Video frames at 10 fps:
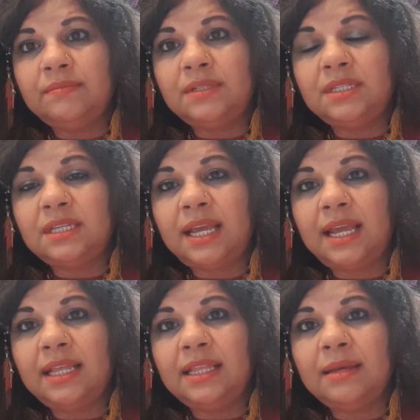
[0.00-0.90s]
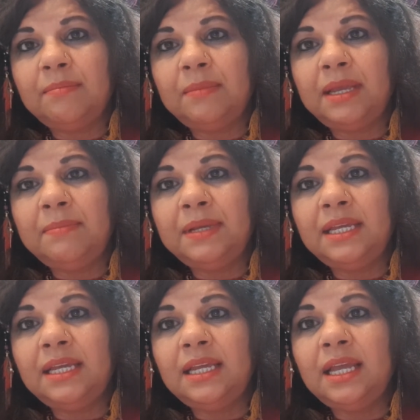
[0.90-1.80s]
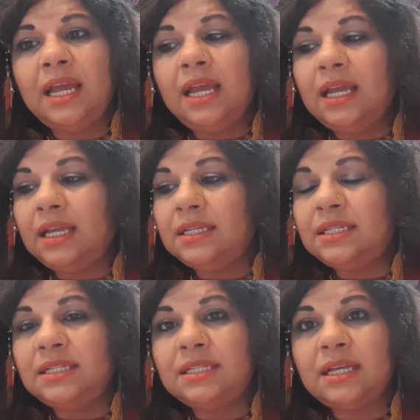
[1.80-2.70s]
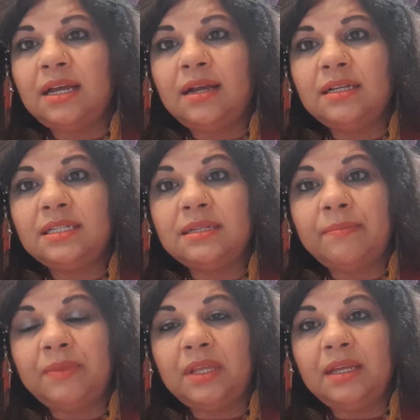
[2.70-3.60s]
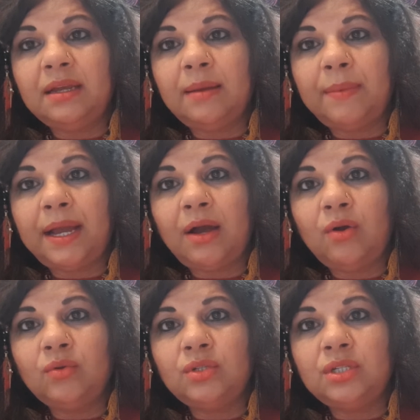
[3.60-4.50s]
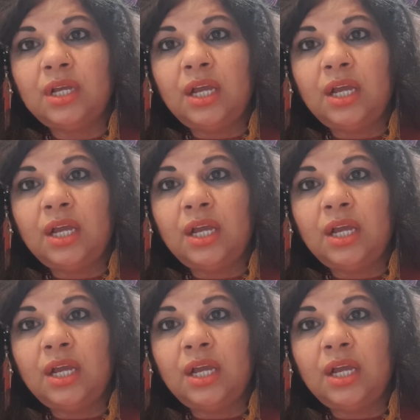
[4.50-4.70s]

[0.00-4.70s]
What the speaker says: say that maybe it is something about,